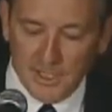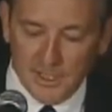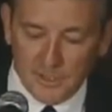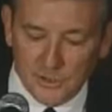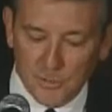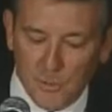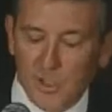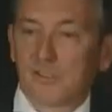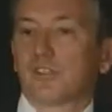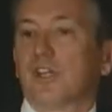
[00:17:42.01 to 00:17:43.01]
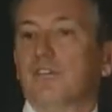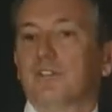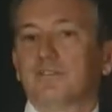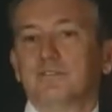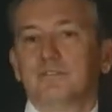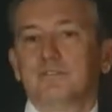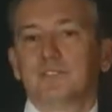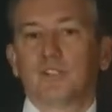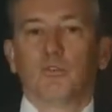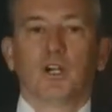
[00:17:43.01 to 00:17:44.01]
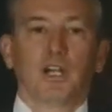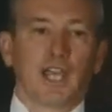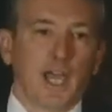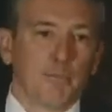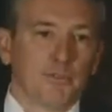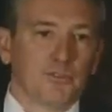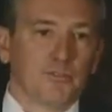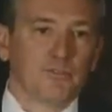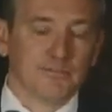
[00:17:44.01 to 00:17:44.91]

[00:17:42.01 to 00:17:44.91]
it at 2.7, that it rarely happens.